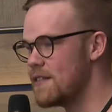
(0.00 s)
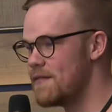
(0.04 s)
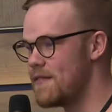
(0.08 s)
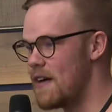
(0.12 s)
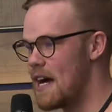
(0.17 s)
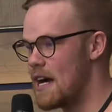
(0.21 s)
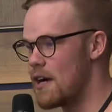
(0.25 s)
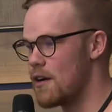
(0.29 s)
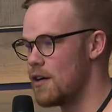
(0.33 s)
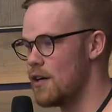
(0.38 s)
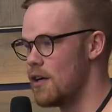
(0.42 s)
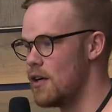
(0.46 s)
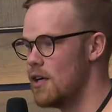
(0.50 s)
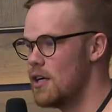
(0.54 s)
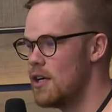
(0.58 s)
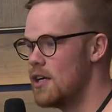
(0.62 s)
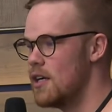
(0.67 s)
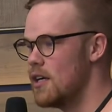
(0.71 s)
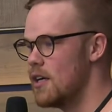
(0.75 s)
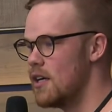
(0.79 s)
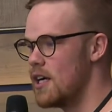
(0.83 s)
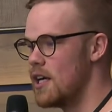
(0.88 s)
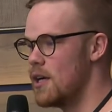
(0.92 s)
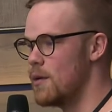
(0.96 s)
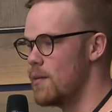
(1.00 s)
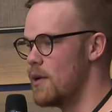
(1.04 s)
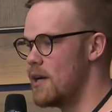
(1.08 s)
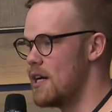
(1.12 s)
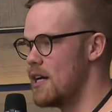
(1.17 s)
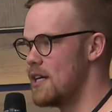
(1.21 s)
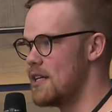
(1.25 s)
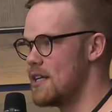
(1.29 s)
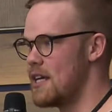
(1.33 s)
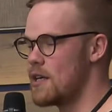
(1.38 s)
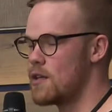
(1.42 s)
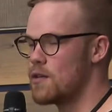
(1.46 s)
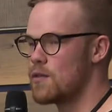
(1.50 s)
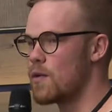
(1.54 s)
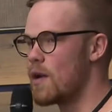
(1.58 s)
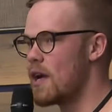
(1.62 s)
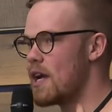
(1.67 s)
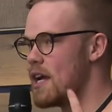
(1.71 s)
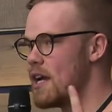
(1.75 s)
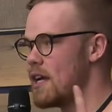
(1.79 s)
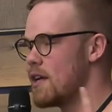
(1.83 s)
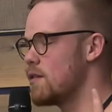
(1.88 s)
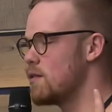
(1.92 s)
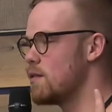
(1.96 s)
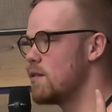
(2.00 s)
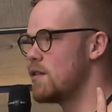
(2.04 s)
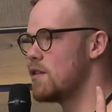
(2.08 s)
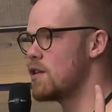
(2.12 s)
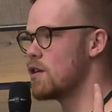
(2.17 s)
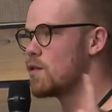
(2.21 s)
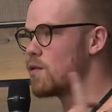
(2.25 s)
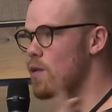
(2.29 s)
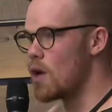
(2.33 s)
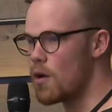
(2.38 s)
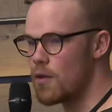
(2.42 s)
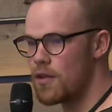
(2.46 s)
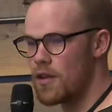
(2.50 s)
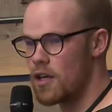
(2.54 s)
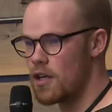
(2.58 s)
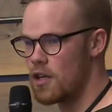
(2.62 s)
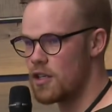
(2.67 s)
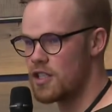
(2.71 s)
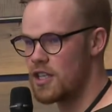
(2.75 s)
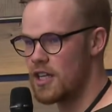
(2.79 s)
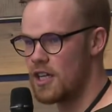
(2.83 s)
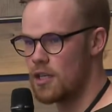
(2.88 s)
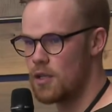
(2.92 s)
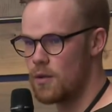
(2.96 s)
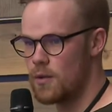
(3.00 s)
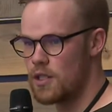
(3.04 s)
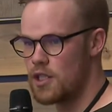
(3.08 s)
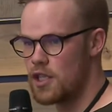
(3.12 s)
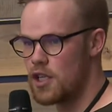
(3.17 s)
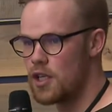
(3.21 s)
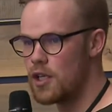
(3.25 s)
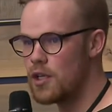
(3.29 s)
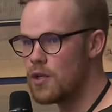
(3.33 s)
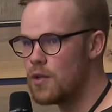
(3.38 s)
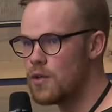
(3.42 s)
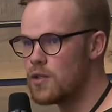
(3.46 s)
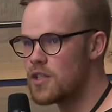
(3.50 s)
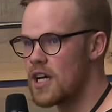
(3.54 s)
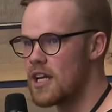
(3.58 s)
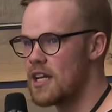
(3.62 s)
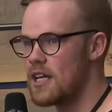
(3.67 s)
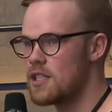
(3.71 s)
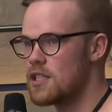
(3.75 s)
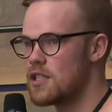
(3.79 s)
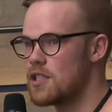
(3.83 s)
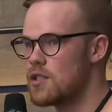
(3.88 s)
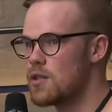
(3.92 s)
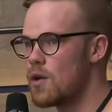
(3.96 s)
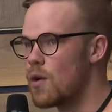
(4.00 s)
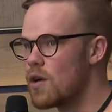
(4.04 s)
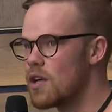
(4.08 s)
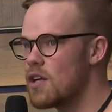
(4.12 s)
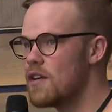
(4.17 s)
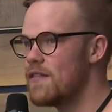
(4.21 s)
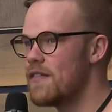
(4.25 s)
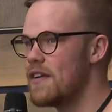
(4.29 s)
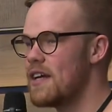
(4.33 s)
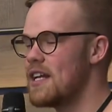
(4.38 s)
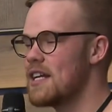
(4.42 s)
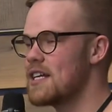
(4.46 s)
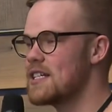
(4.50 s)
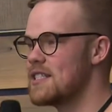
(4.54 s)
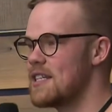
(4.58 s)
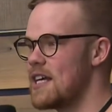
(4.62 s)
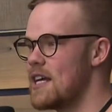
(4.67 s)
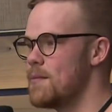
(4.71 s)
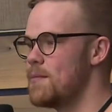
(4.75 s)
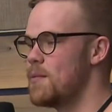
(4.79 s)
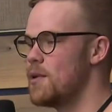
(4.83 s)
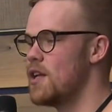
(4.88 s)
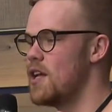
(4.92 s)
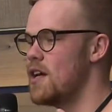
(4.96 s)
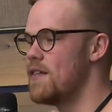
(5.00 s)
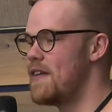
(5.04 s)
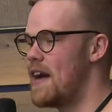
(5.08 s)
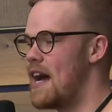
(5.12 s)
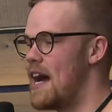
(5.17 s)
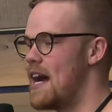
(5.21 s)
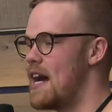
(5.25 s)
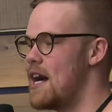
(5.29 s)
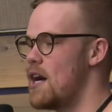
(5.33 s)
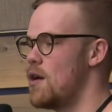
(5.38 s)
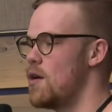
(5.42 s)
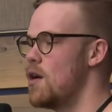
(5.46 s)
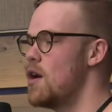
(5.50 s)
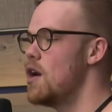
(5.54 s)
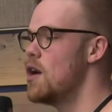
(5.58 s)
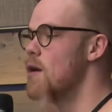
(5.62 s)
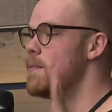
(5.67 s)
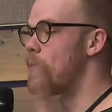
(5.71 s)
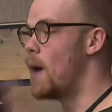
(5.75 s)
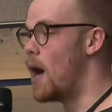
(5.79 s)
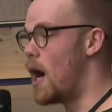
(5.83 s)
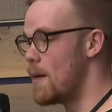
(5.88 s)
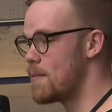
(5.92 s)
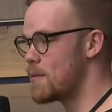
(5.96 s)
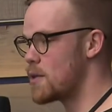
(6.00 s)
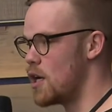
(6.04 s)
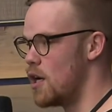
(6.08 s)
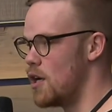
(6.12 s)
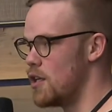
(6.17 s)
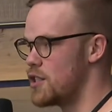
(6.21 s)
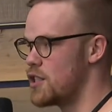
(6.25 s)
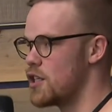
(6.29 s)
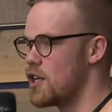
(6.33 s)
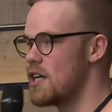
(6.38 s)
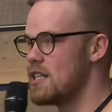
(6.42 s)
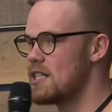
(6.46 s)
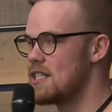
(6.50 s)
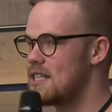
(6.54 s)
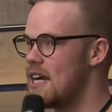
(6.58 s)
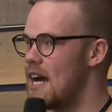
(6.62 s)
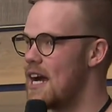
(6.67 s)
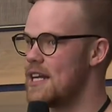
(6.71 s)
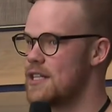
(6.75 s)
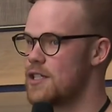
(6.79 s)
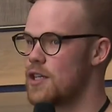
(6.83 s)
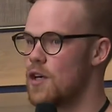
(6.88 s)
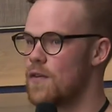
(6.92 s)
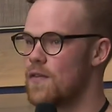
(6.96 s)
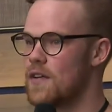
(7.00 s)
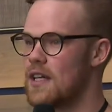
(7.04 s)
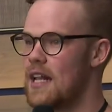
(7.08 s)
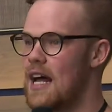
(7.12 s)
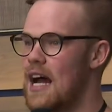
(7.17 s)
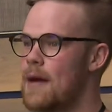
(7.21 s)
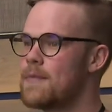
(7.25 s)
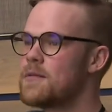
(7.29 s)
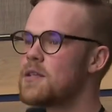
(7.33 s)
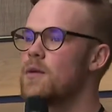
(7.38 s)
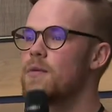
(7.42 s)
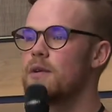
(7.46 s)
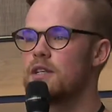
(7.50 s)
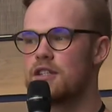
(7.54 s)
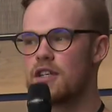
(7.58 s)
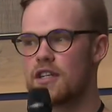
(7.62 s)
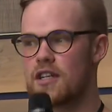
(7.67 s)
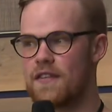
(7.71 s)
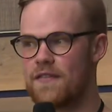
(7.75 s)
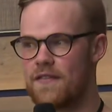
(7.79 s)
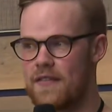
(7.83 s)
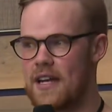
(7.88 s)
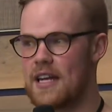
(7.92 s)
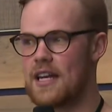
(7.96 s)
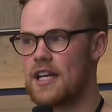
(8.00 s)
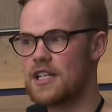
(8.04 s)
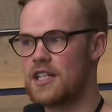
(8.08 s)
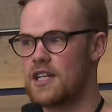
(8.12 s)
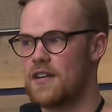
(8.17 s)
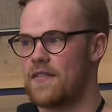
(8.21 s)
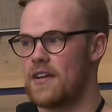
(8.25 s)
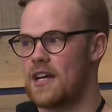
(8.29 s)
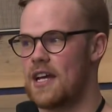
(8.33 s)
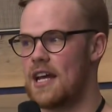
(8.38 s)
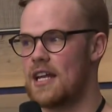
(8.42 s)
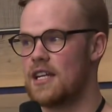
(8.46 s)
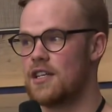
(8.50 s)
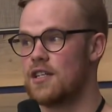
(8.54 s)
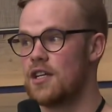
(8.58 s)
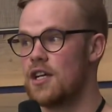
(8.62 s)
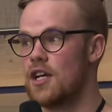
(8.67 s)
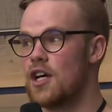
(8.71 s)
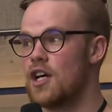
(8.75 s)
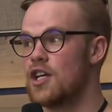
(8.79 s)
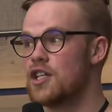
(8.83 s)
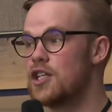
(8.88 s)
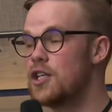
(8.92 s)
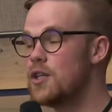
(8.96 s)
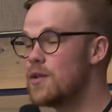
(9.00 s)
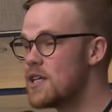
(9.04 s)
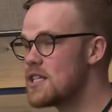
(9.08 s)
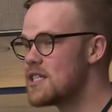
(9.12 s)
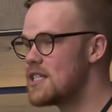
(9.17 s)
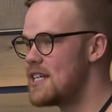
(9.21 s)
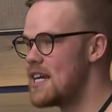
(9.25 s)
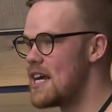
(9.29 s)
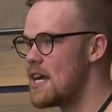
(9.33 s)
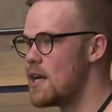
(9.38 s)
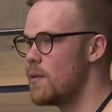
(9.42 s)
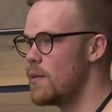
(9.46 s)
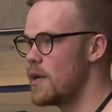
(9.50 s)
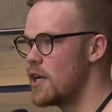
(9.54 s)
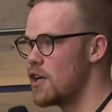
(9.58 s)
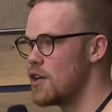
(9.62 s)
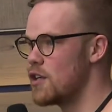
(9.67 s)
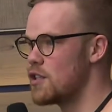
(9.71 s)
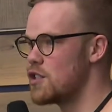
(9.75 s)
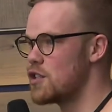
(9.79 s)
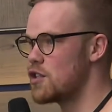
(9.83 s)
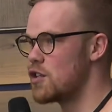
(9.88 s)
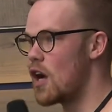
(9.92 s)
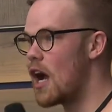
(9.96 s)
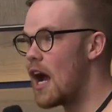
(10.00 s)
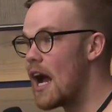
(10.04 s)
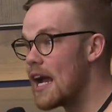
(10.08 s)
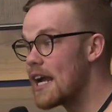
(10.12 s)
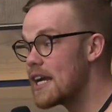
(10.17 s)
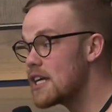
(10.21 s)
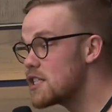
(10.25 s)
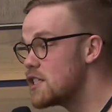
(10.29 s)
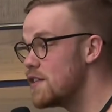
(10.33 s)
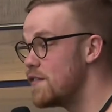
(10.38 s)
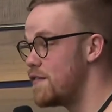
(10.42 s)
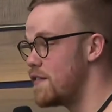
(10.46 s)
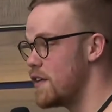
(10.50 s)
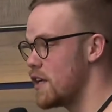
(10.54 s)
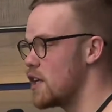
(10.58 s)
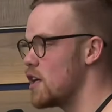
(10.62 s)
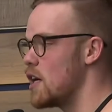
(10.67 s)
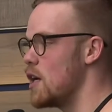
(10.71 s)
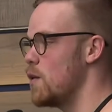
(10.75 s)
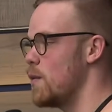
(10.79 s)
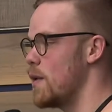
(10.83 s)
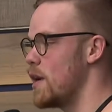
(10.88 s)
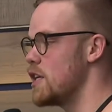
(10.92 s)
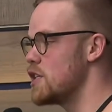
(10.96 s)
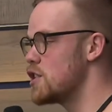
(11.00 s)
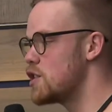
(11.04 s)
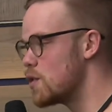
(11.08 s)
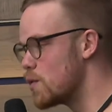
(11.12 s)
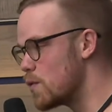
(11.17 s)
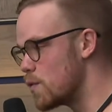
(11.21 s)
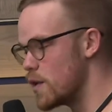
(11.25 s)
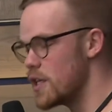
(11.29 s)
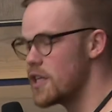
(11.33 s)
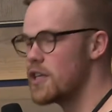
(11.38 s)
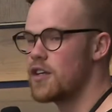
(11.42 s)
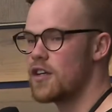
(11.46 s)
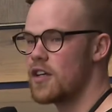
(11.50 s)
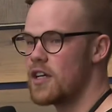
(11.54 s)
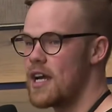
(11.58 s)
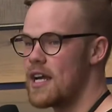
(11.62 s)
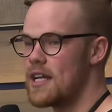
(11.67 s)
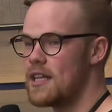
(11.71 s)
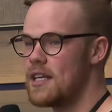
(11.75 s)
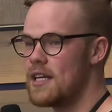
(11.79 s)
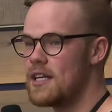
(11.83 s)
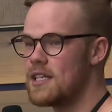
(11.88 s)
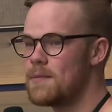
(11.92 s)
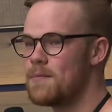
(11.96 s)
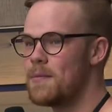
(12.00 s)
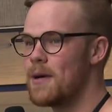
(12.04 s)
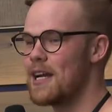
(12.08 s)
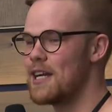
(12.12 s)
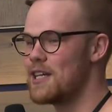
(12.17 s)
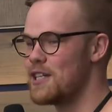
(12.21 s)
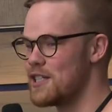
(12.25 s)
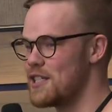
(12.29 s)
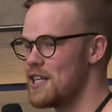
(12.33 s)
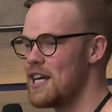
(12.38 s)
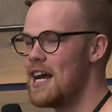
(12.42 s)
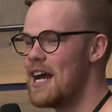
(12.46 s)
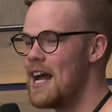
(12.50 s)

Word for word: viral. It was it, it, the growth on our channel was huge, and it's sort of an example of how pop culture and science overlapped, and we took advantage of it. And to this day, we are trying to figure out ways to recreate this, but it just